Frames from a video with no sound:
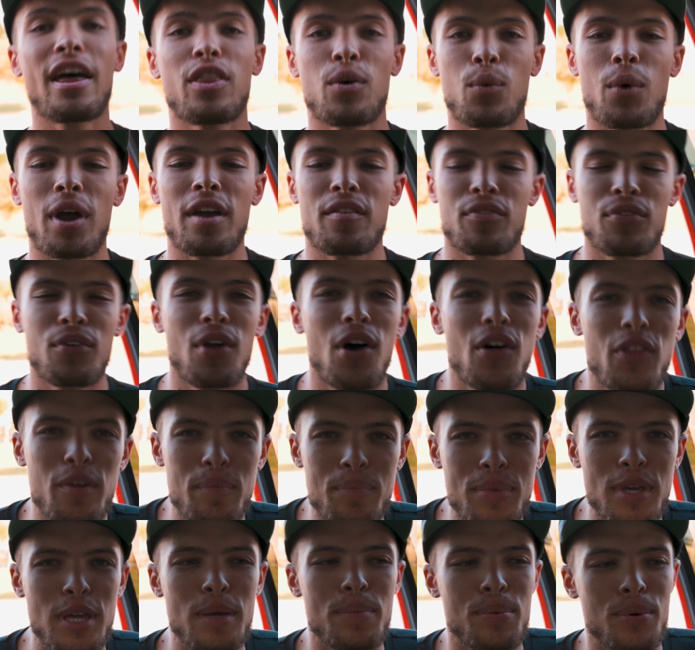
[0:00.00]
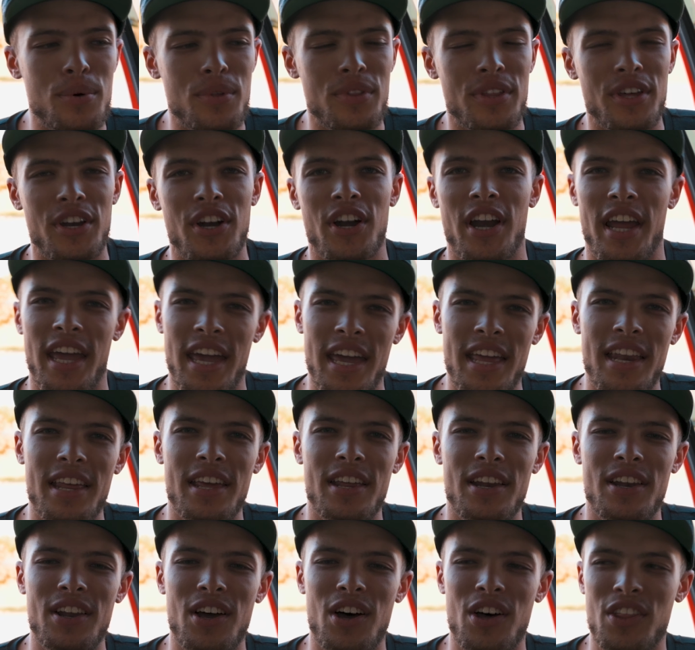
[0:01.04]
the way, for all the people that are
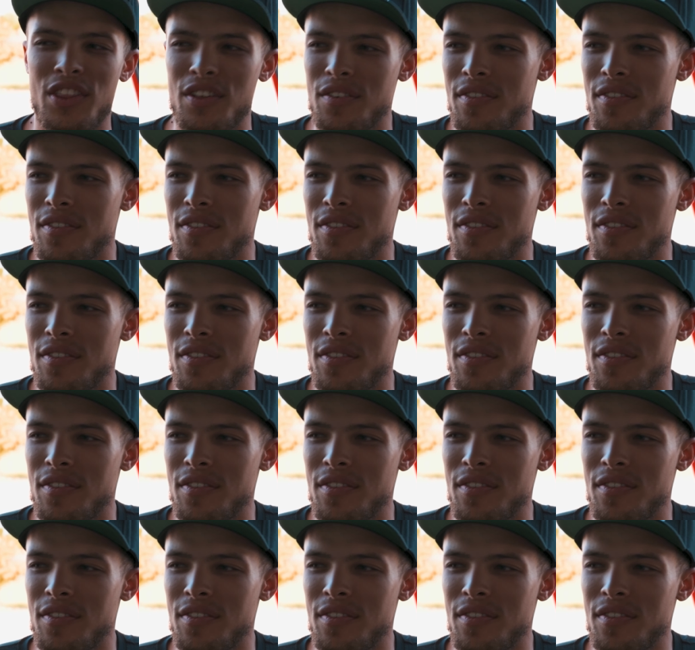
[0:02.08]
hating on the